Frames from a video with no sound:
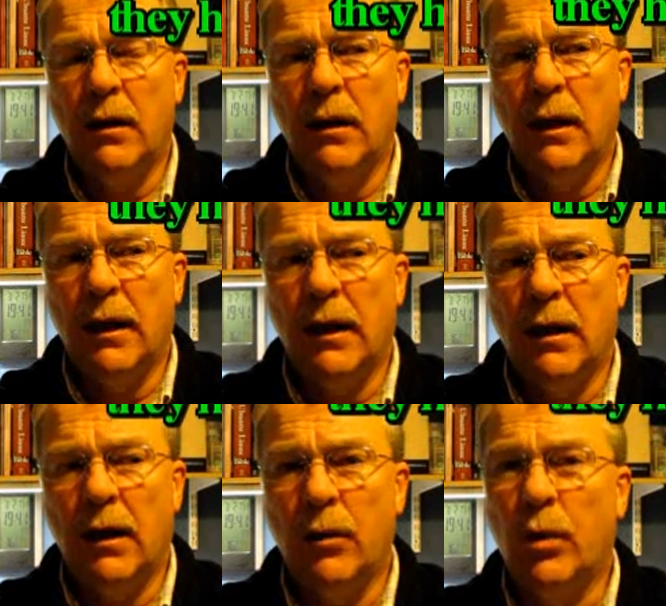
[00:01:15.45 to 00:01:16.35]

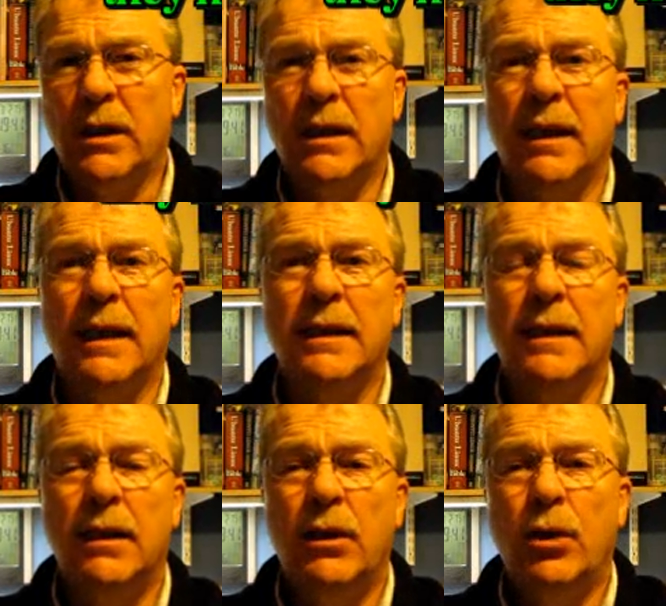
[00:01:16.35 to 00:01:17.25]
Anwar Sadat,
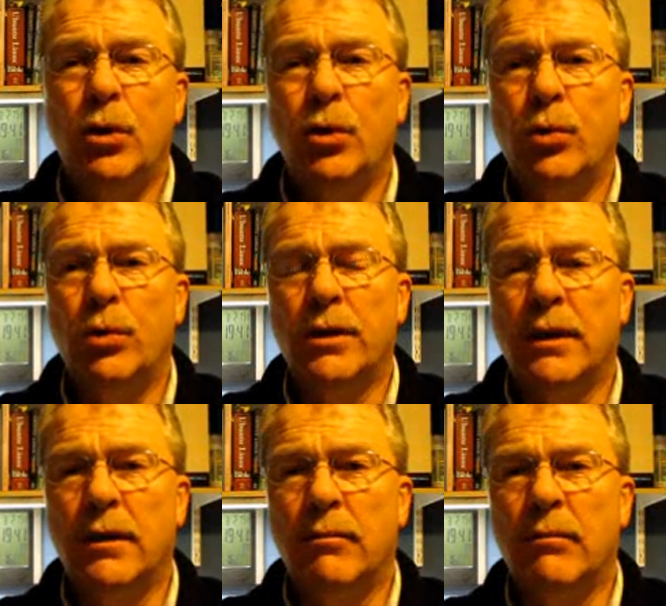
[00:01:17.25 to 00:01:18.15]
who was
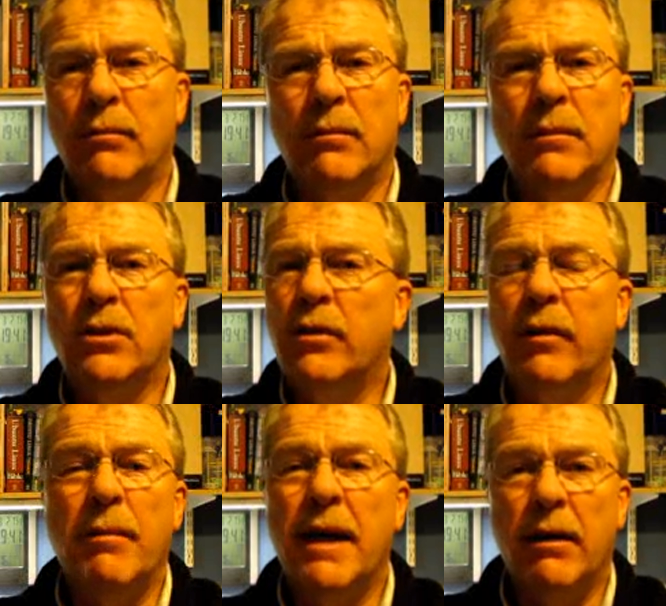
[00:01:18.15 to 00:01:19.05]
a sort of a
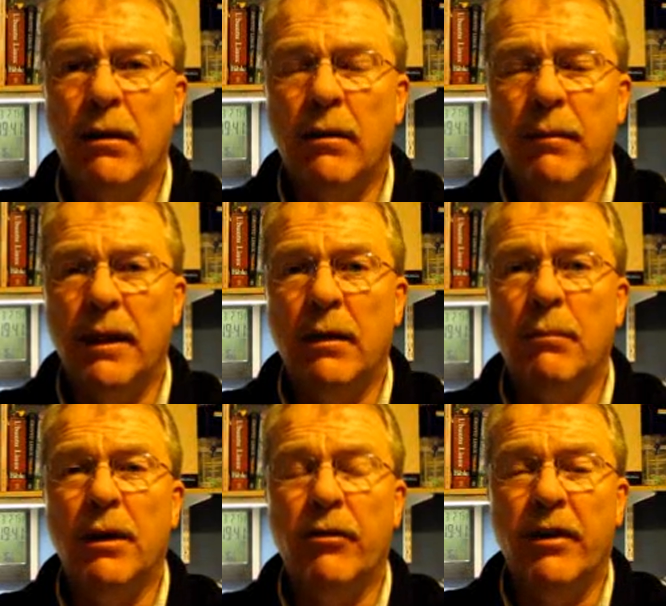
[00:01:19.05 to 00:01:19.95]
minor
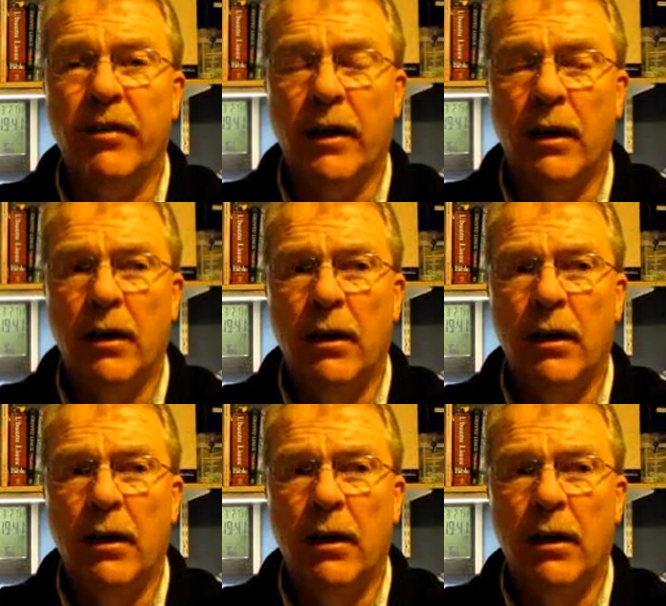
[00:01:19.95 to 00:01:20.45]
military figure.